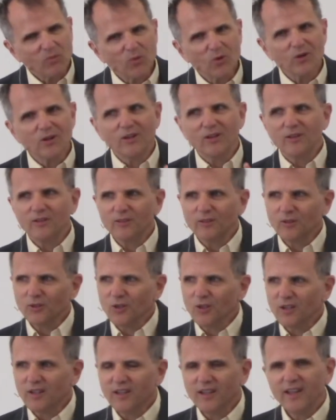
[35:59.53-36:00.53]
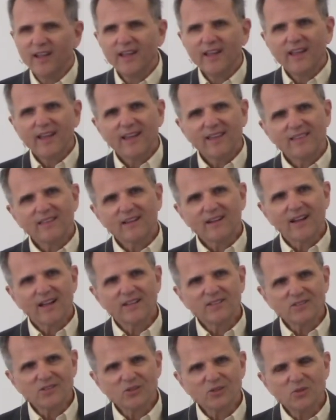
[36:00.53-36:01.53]
We're going to look at the
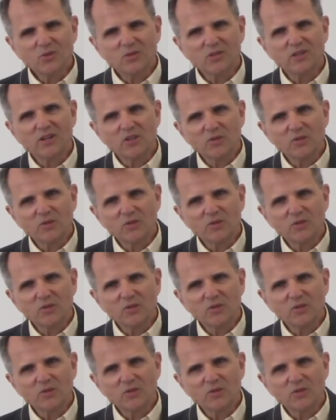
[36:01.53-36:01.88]
Constitution as